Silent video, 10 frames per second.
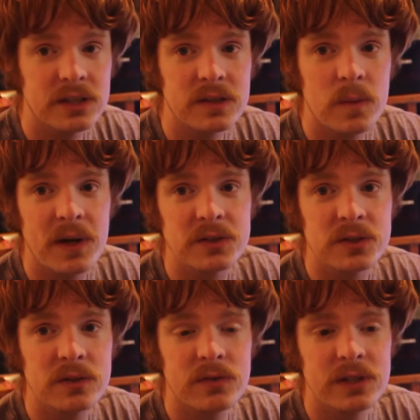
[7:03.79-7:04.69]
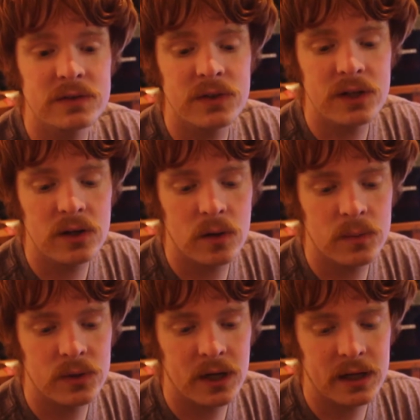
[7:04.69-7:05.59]
that's going to about do it for this video. Hope
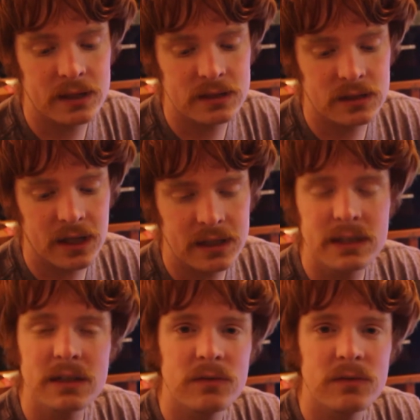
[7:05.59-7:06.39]
you guys liked it.